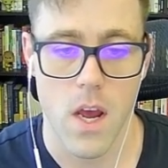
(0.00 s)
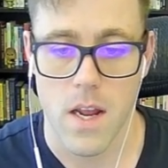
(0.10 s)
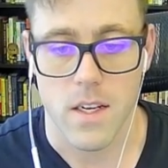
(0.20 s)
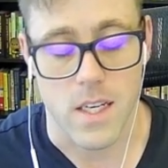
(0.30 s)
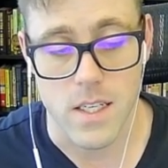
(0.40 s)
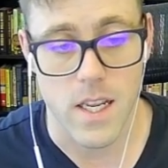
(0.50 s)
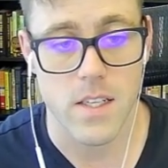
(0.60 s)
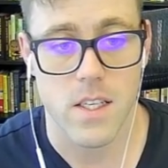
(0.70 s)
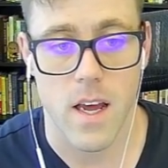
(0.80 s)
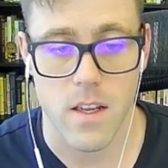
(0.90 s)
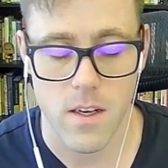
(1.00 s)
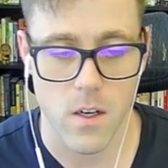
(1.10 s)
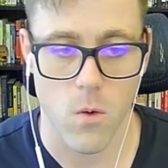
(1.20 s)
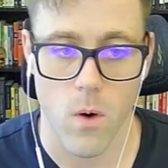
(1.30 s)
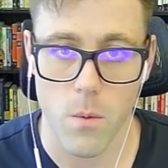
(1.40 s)
To condense that here,
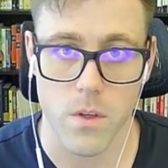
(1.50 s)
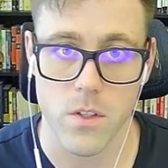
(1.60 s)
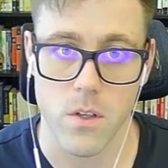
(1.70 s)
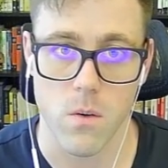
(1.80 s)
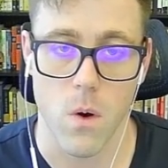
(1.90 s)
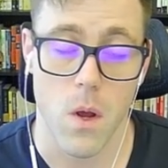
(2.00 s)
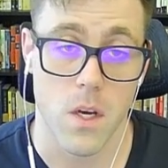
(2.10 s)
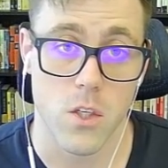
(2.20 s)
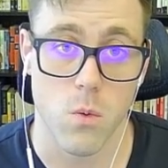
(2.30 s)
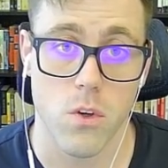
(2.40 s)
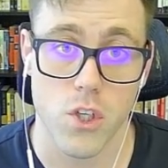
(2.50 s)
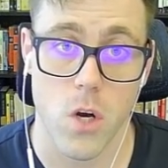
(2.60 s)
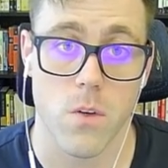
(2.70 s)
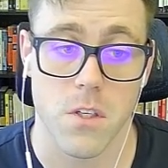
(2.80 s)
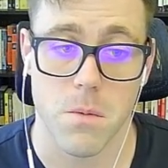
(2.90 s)
what we'll do is we'll
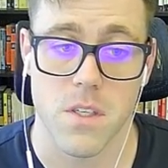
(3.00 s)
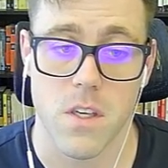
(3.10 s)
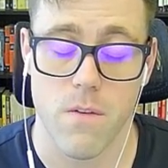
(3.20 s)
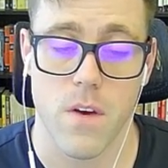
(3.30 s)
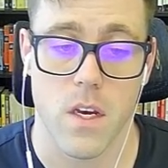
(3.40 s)
show a specific